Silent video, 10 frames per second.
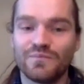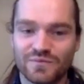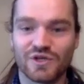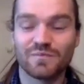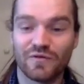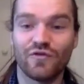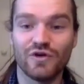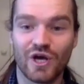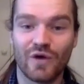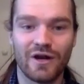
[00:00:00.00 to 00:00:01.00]
just before
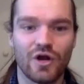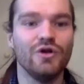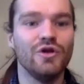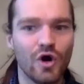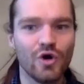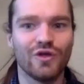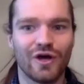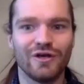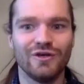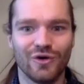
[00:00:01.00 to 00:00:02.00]
you go in, know
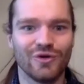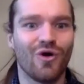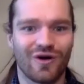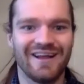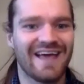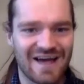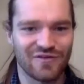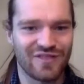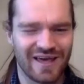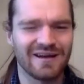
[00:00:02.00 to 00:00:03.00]
that you're not going to get
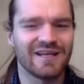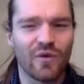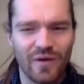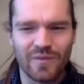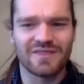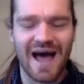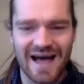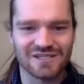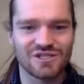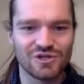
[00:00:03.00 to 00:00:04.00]
everything, and go in with that
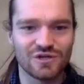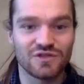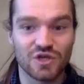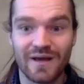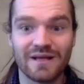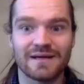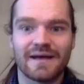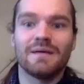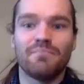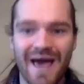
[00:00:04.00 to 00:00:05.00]
attitude of doing
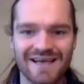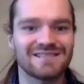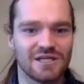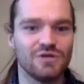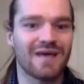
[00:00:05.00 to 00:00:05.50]
the best that you